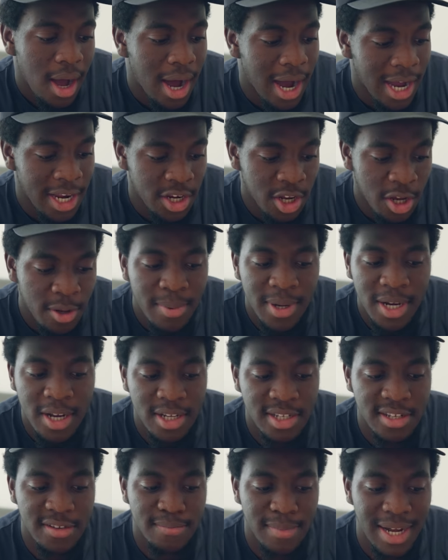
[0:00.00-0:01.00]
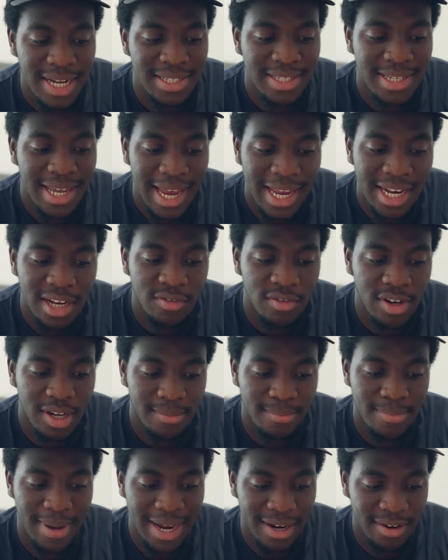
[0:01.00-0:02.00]
I know because of my
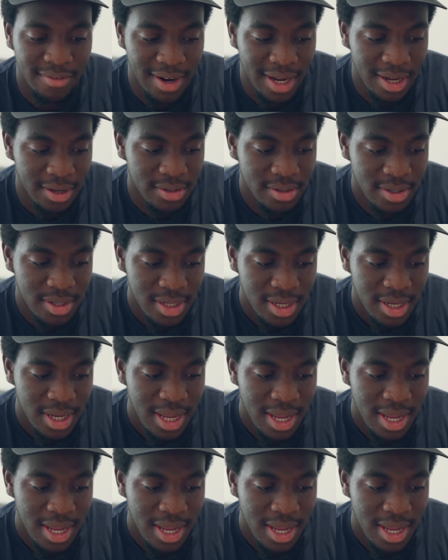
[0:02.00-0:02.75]
tailoring background,